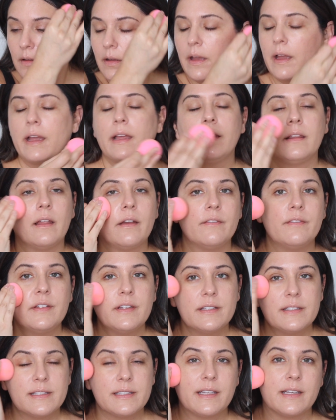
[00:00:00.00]
I love
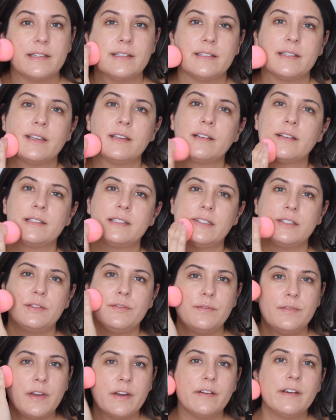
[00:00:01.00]
this skin tint because it's
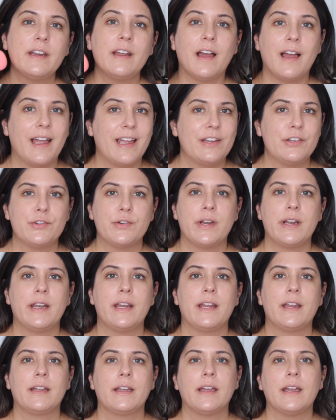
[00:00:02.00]
very
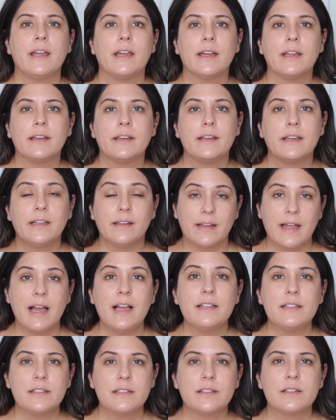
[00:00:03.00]
hydrating and it
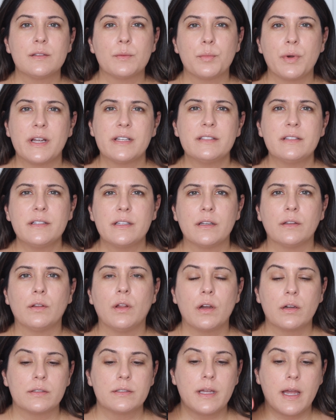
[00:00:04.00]
lasts surprisingly a
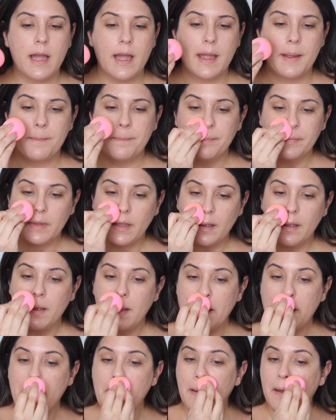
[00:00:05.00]
long time
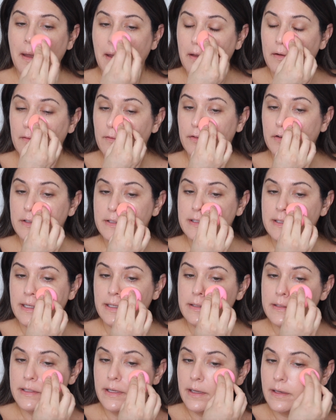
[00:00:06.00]
for a
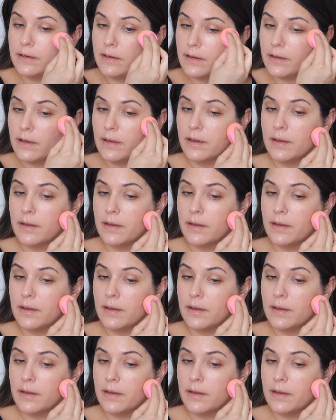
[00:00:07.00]
skin tint.